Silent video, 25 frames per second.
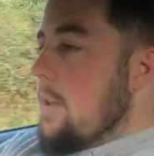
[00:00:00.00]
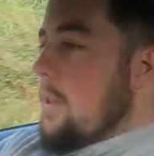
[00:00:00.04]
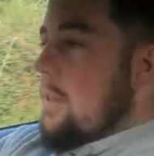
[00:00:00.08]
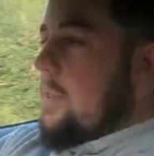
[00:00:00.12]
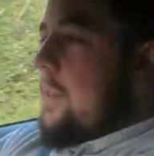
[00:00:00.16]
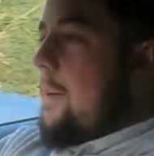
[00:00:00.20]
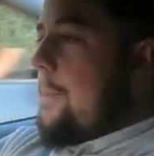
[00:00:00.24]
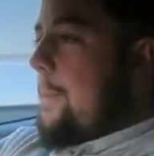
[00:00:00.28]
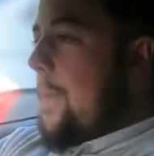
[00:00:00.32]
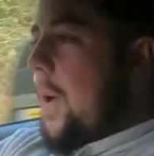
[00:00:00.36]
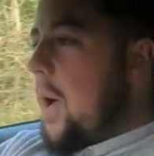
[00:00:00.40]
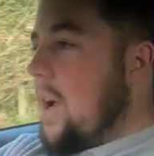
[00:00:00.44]

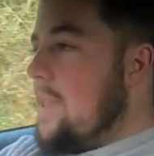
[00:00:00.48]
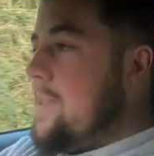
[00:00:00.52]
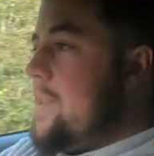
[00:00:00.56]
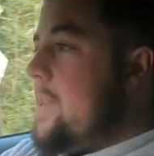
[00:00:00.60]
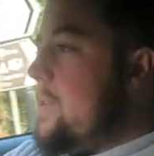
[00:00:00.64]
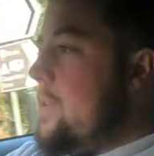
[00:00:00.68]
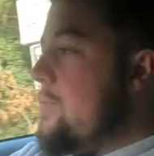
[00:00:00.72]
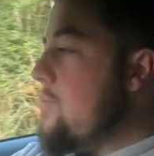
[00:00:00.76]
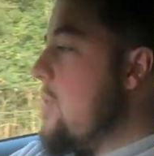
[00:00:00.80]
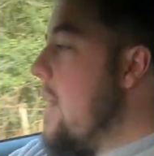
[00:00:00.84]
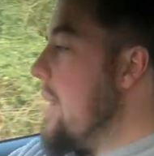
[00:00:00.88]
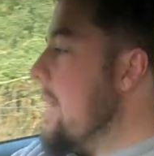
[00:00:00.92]
The
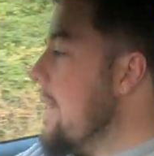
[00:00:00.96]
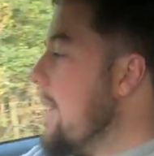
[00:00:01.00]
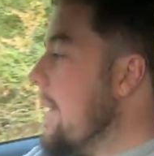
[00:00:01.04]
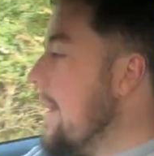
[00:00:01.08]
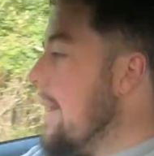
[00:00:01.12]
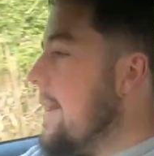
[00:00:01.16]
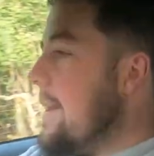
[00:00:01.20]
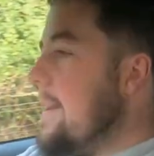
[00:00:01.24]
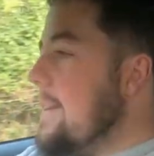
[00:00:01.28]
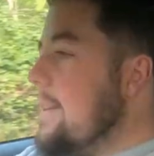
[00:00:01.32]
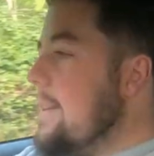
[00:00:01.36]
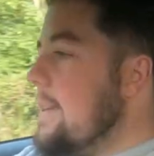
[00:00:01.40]
mighty
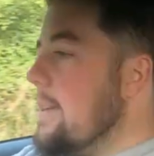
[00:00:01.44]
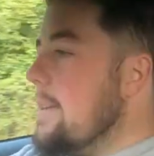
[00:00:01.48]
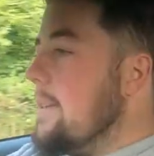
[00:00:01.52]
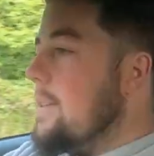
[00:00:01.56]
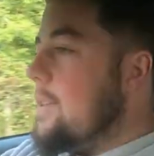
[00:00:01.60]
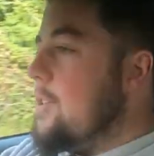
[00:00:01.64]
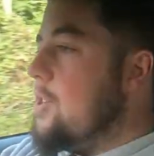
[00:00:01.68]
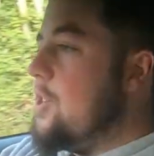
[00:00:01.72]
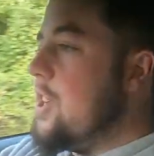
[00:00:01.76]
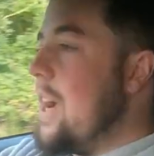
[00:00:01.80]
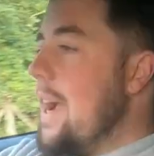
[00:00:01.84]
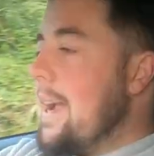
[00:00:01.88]
Renegade,
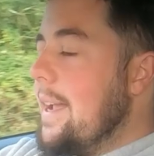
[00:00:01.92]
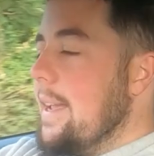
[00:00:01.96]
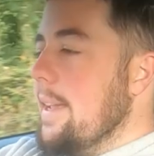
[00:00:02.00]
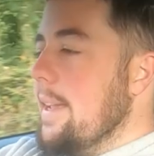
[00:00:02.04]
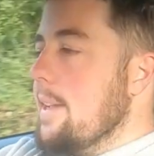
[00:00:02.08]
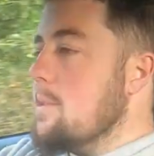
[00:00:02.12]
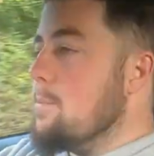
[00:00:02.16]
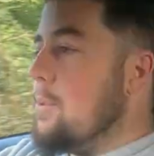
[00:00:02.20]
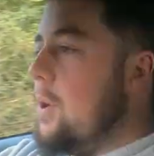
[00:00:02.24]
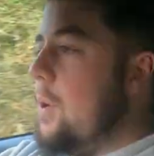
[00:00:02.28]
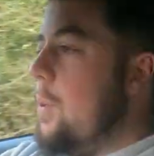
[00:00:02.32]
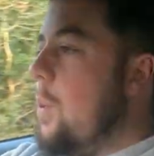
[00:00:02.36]
Jackie
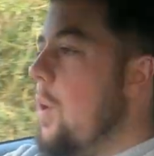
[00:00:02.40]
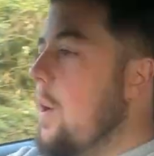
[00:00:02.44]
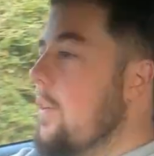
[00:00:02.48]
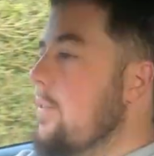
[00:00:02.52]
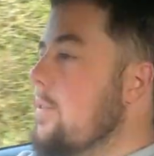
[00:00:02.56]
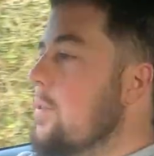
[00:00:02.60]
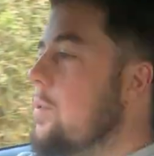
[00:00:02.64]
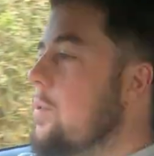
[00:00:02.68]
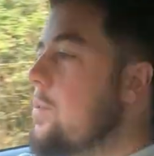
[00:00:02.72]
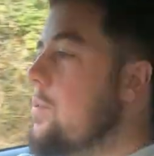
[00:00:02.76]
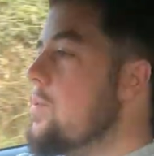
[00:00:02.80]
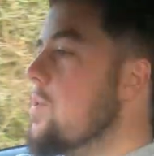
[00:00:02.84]
as my
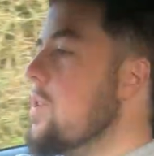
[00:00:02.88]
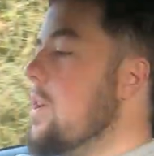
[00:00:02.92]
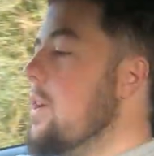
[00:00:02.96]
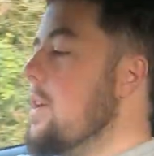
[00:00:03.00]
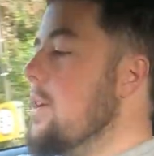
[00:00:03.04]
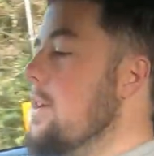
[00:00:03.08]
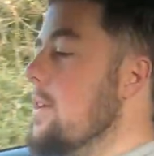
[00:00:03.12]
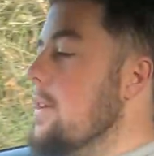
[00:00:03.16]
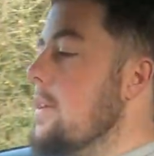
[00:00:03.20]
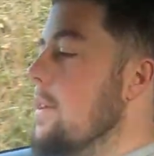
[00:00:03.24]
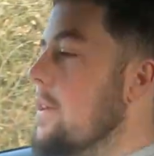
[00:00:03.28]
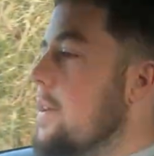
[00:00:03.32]
wife calls her.
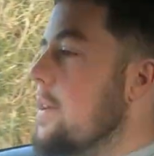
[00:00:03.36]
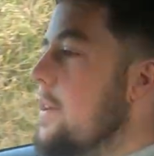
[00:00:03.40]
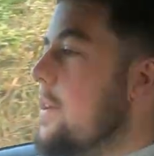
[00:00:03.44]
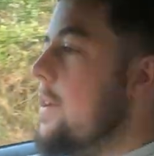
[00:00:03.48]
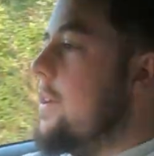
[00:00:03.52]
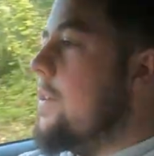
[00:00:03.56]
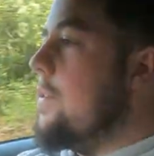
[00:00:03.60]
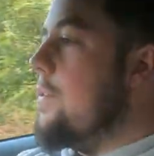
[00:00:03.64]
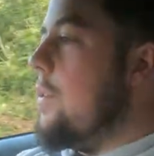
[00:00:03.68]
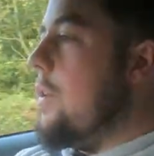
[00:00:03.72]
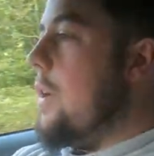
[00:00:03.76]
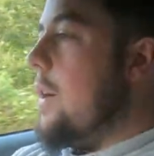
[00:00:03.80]

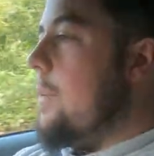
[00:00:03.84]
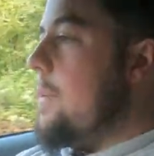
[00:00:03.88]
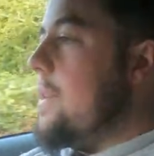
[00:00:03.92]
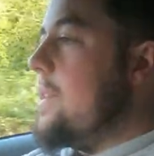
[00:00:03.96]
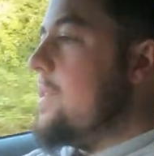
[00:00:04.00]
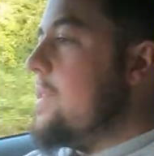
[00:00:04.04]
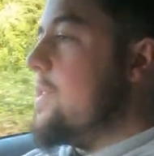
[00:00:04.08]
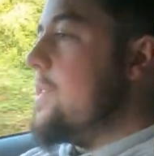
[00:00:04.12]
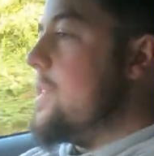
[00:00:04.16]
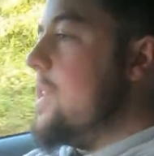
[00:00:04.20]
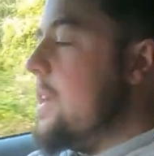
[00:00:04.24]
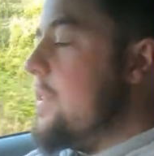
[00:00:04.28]
Right, I'm in
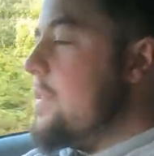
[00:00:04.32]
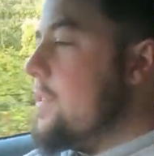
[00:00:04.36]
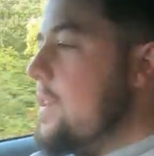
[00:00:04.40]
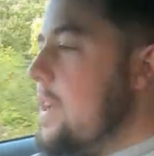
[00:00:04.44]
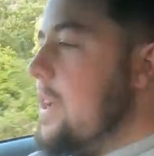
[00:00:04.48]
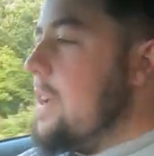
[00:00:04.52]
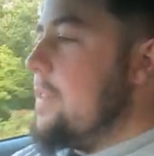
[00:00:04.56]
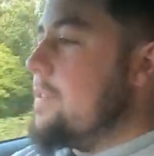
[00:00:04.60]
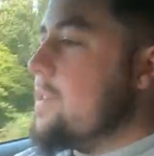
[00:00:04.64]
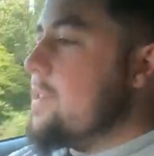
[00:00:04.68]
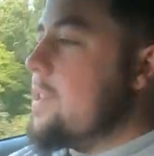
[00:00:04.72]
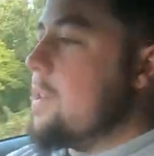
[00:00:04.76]
6th
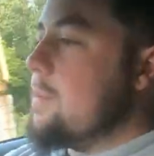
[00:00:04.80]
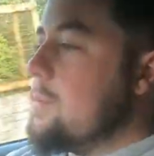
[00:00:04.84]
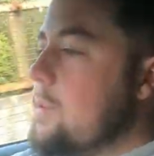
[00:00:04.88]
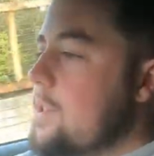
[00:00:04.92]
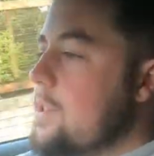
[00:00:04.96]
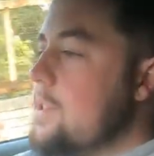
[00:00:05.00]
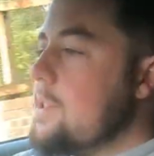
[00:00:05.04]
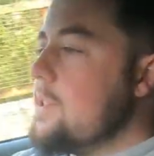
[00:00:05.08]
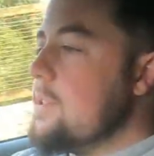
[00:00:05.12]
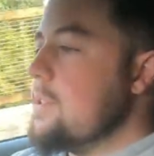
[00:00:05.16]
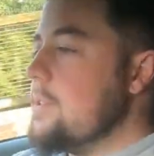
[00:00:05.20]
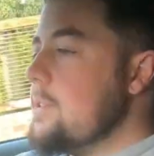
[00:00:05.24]
gear for some
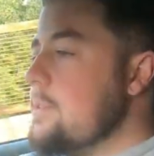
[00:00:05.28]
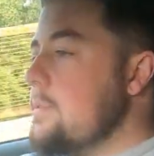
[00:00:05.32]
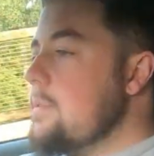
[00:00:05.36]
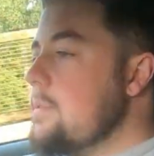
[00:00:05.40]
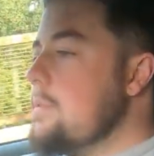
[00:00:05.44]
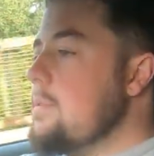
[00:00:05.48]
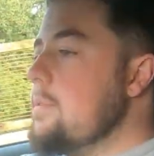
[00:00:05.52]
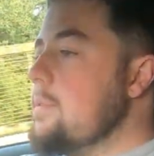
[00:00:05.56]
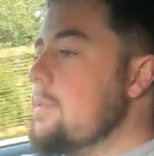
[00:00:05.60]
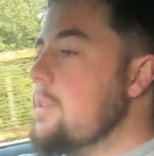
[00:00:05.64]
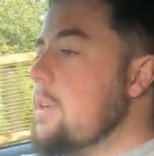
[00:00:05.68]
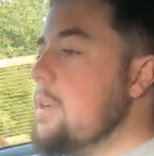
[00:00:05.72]
reason,
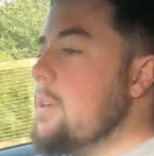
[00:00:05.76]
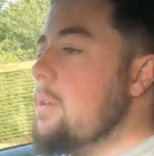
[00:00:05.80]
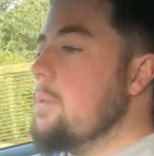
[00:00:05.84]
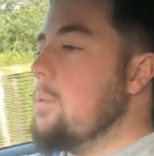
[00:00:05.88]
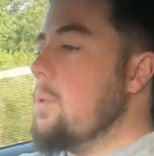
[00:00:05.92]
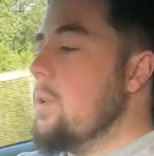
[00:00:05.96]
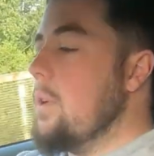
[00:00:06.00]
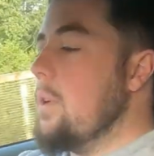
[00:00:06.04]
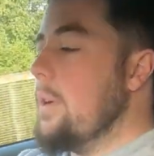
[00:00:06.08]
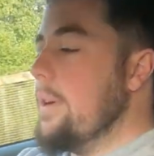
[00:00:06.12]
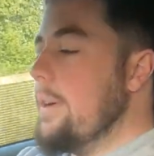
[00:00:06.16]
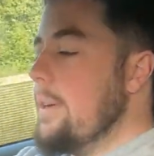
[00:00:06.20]
don't know
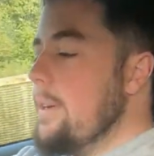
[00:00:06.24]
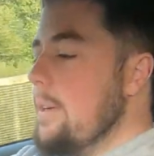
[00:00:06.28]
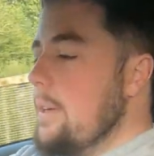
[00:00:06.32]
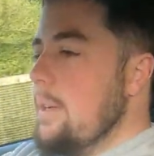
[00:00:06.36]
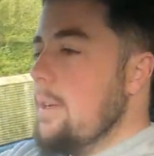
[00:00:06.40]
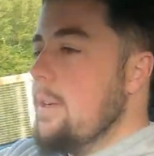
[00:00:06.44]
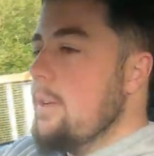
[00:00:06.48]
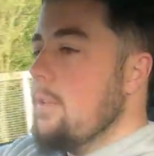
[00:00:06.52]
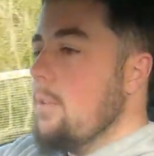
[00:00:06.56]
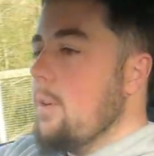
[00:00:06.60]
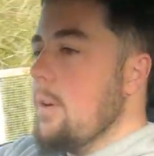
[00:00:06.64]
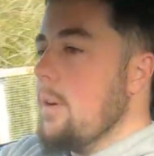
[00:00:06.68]
why.
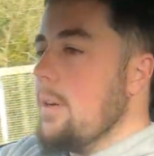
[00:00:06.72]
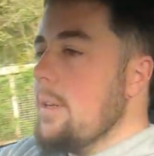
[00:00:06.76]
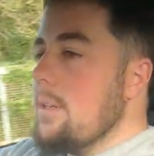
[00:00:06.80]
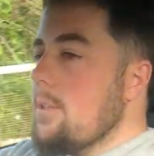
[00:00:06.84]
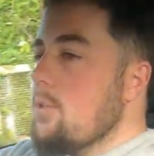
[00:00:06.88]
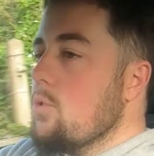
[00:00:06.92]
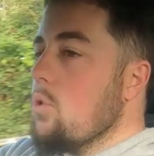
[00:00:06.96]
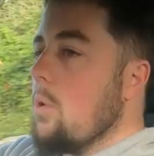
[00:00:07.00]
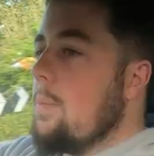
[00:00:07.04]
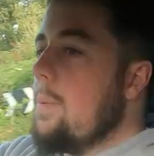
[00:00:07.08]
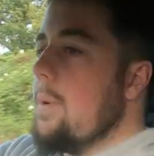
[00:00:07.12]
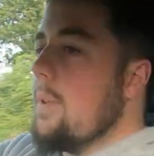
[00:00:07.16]
Right, let's
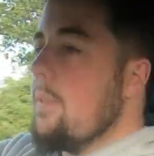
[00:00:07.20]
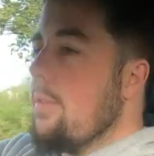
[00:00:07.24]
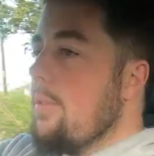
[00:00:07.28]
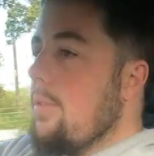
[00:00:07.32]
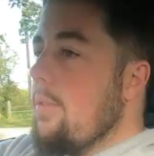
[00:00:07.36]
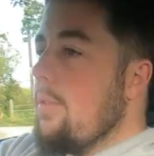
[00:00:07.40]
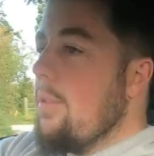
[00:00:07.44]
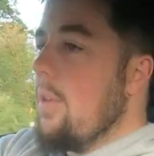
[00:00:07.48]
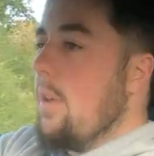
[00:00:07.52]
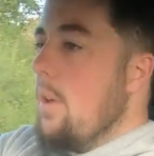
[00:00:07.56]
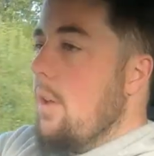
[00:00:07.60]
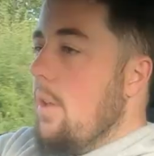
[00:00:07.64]
drop it to
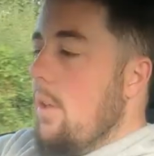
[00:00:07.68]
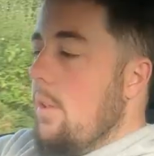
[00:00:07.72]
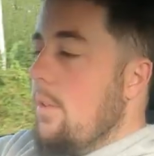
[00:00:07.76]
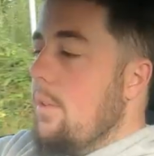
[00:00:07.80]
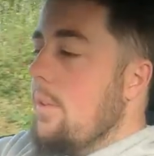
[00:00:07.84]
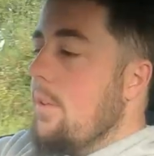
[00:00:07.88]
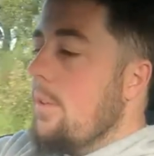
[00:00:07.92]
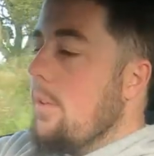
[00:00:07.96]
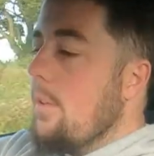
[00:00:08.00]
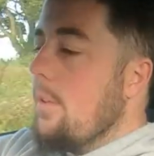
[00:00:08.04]
3rd.